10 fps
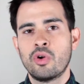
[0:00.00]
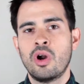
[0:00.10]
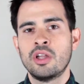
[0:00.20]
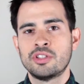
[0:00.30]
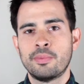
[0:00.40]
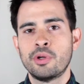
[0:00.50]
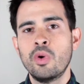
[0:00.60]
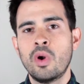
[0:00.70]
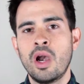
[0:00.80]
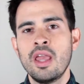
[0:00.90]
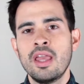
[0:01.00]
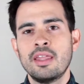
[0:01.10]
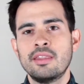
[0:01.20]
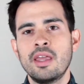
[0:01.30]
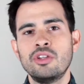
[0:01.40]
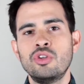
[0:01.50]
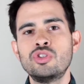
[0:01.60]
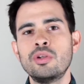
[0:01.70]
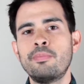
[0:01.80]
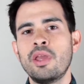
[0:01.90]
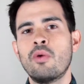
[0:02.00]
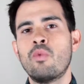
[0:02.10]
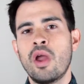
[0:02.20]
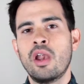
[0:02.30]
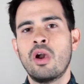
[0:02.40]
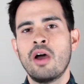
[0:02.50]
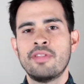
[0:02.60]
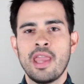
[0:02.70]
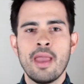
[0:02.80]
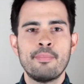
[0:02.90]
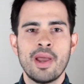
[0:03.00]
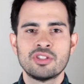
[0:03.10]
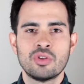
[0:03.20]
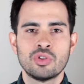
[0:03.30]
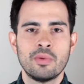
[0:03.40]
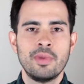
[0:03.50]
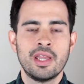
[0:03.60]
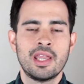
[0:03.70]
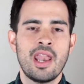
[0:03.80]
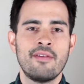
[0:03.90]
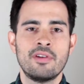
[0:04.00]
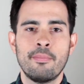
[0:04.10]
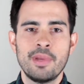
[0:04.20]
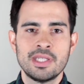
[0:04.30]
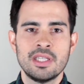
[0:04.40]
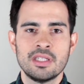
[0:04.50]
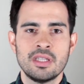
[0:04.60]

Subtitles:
or entrepreneur, then you should be aware of the impact social media can have on a business.